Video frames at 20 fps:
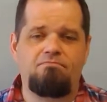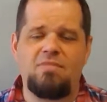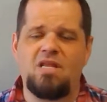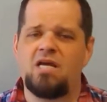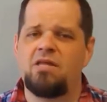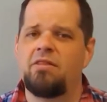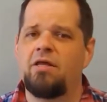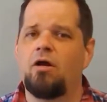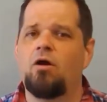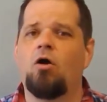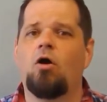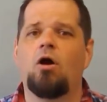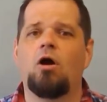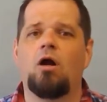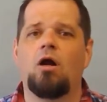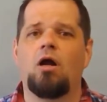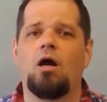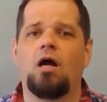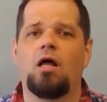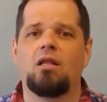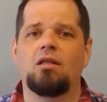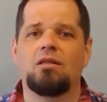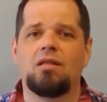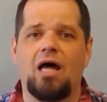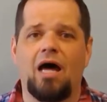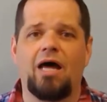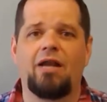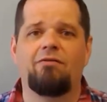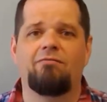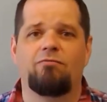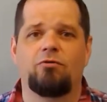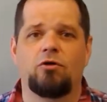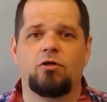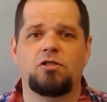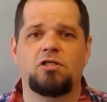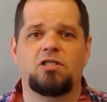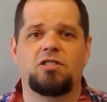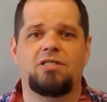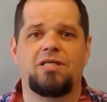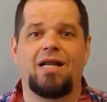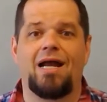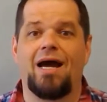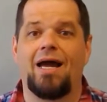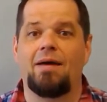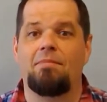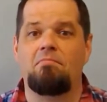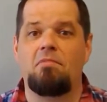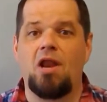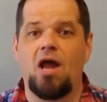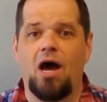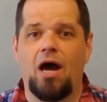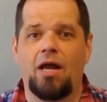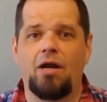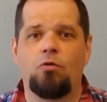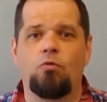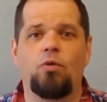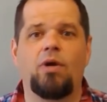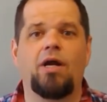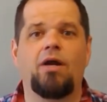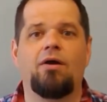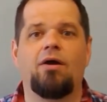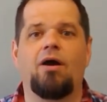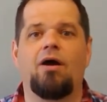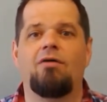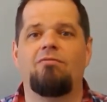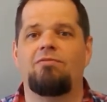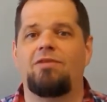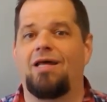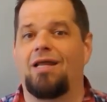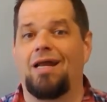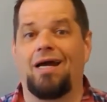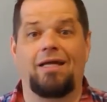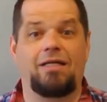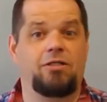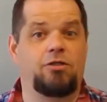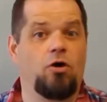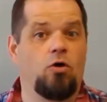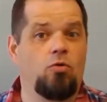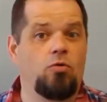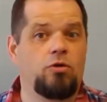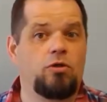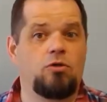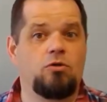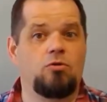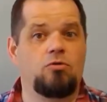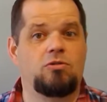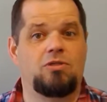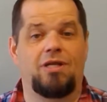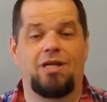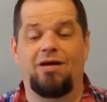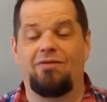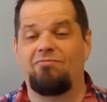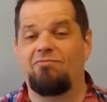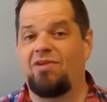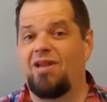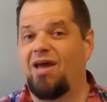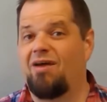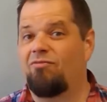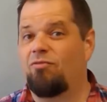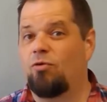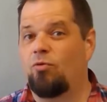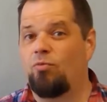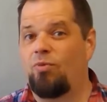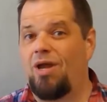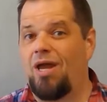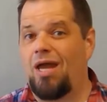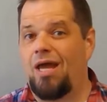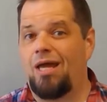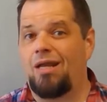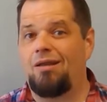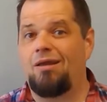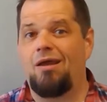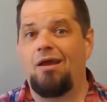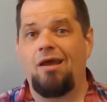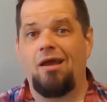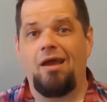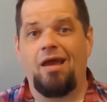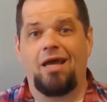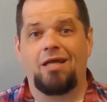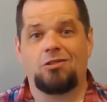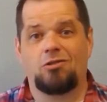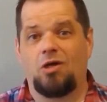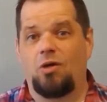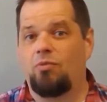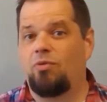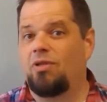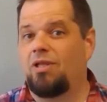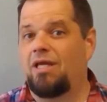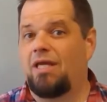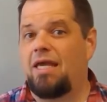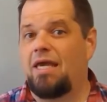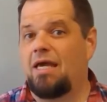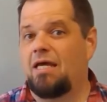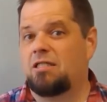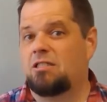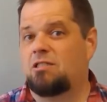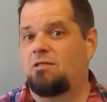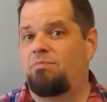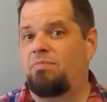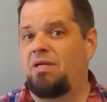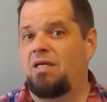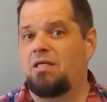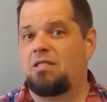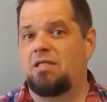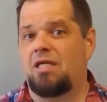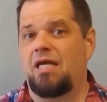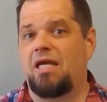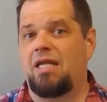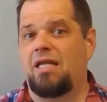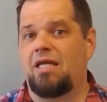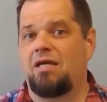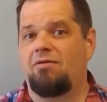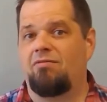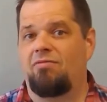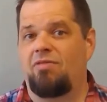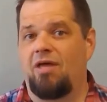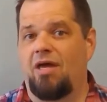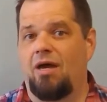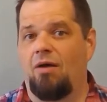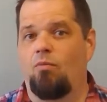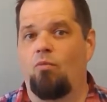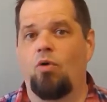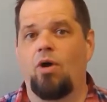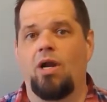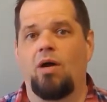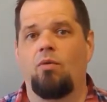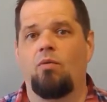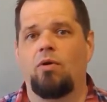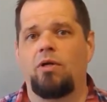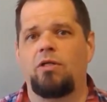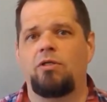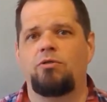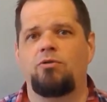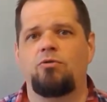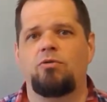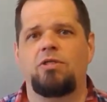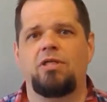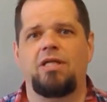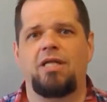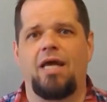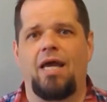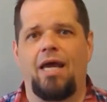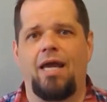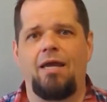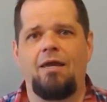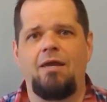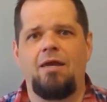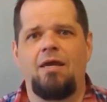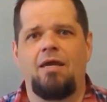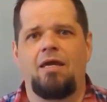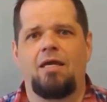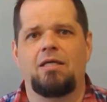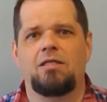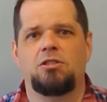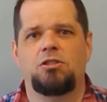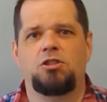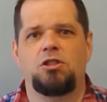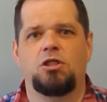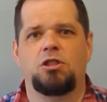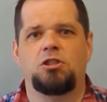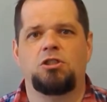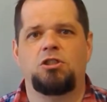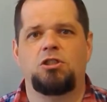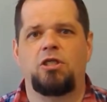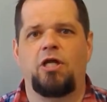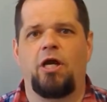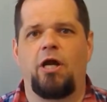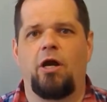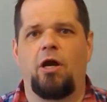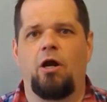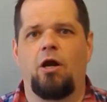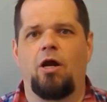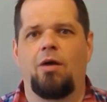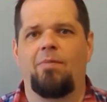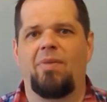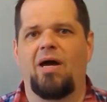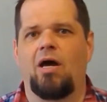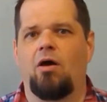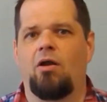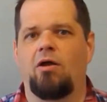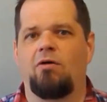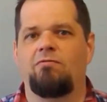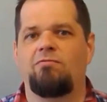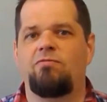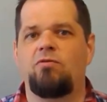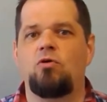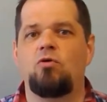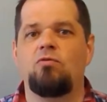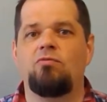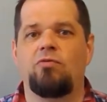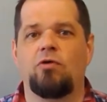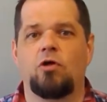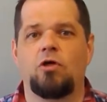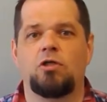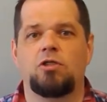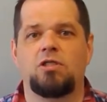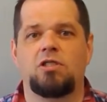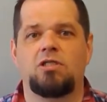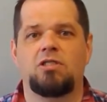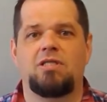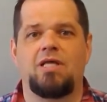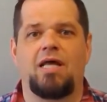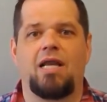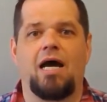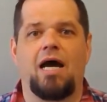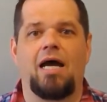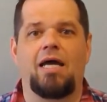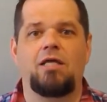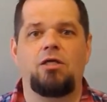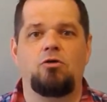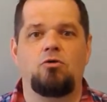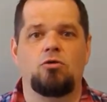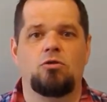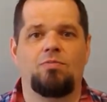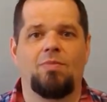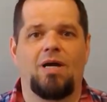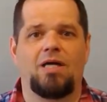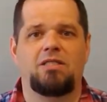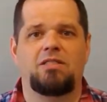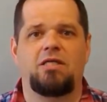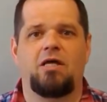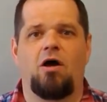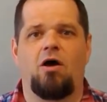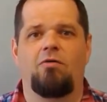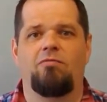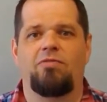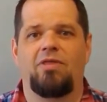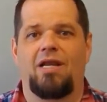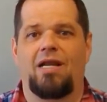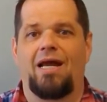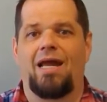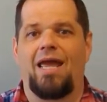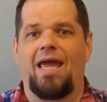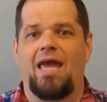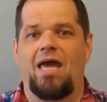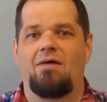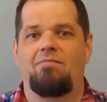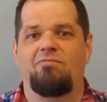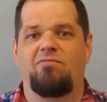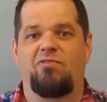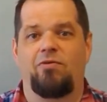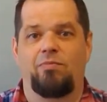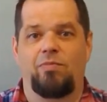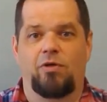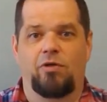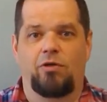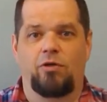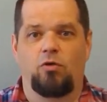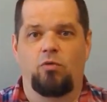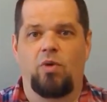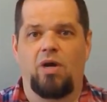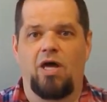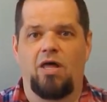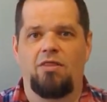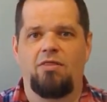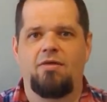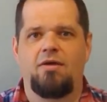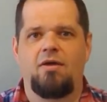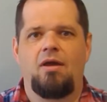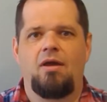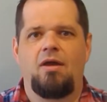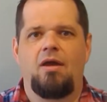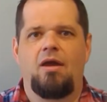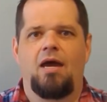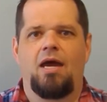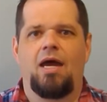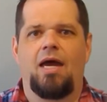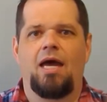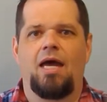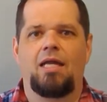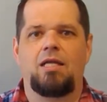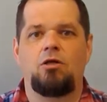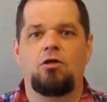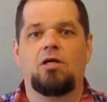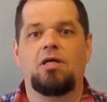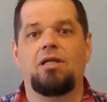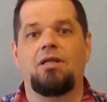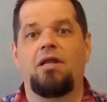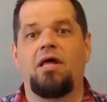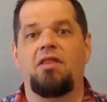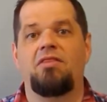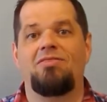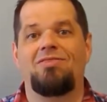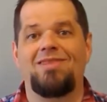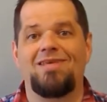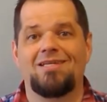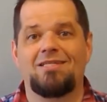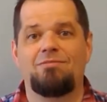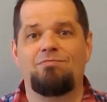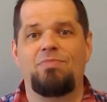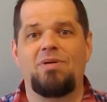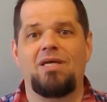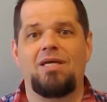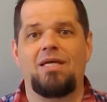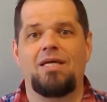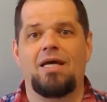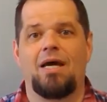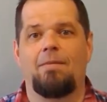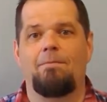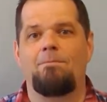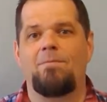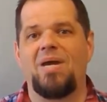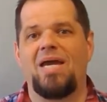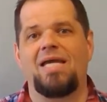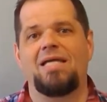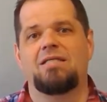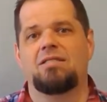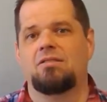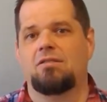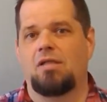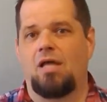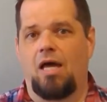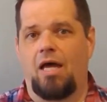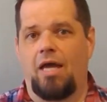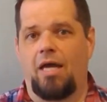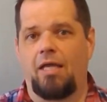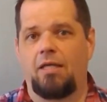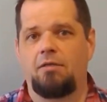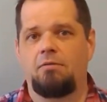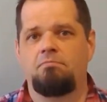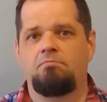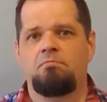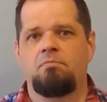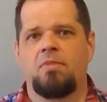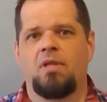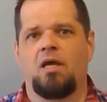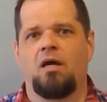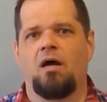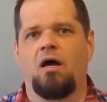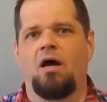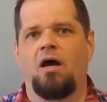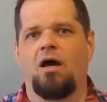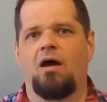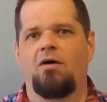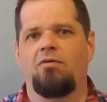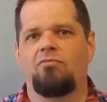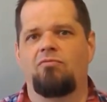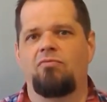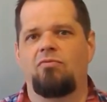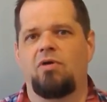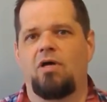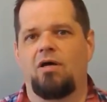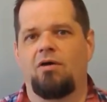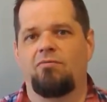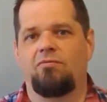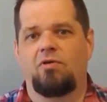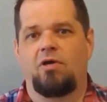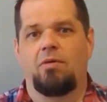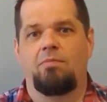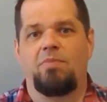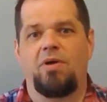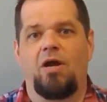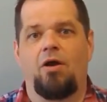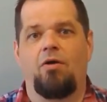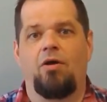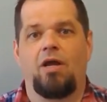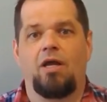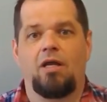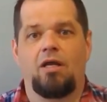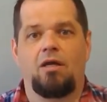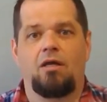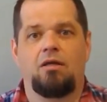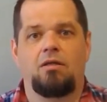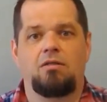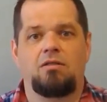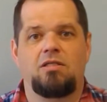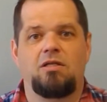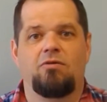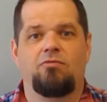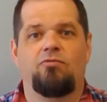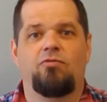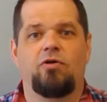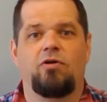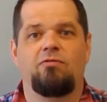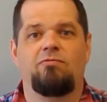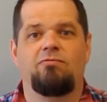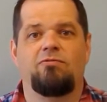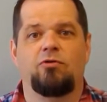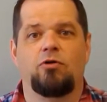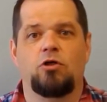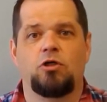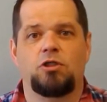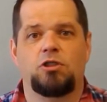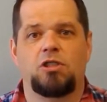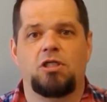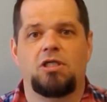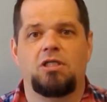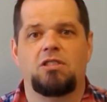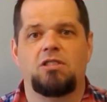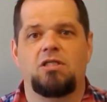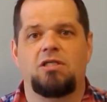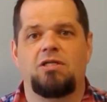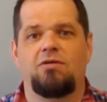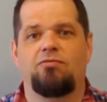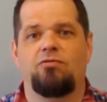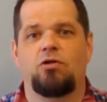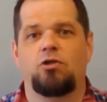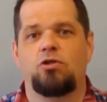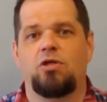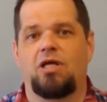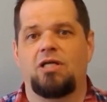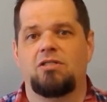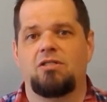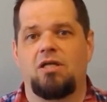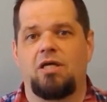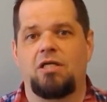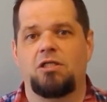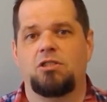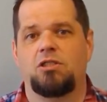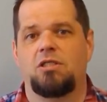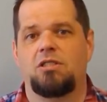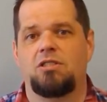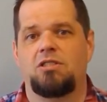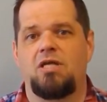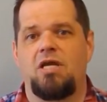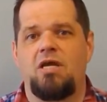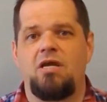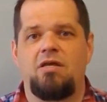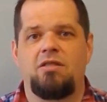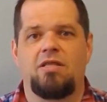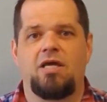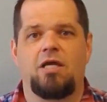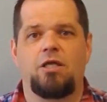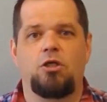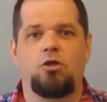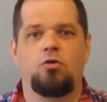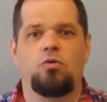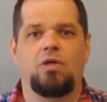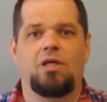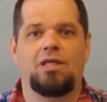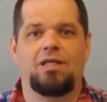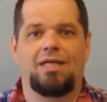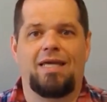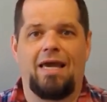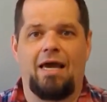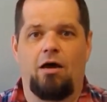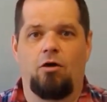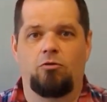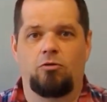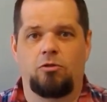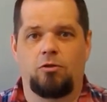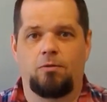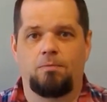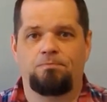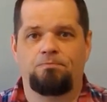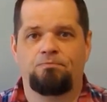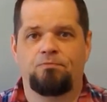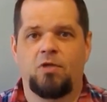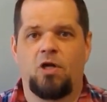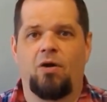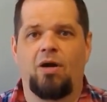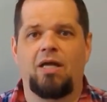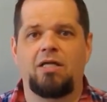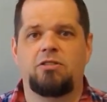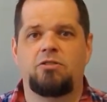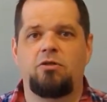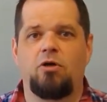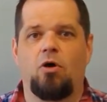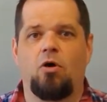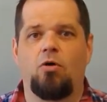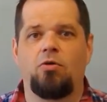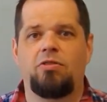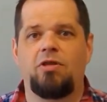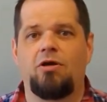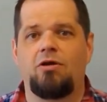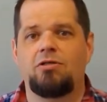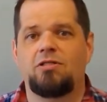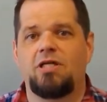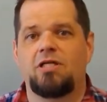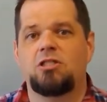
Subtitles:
And there are a lot of versions that I am not aware of, that I don't use, that I've never read, and so I really can't speak to any of them. What I want to do today is just share about a few versions that I use myself, that I am familiar with, and you can let this be a baseline of comparing different versions and different translations that you encounter. All right, so there's a